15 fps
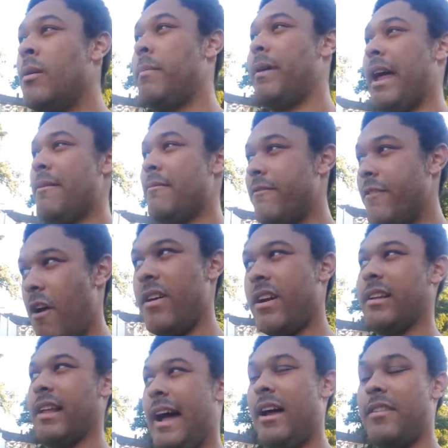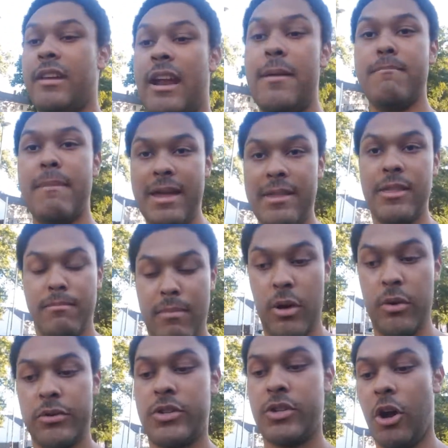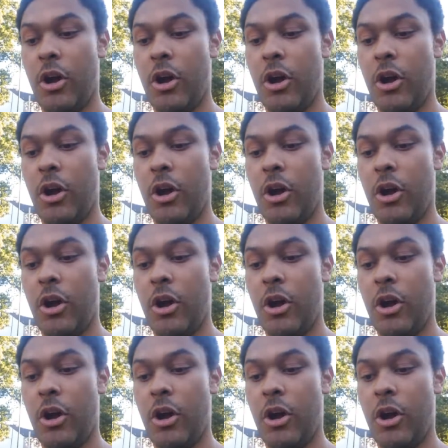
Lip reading: But I'm very glad that I made the most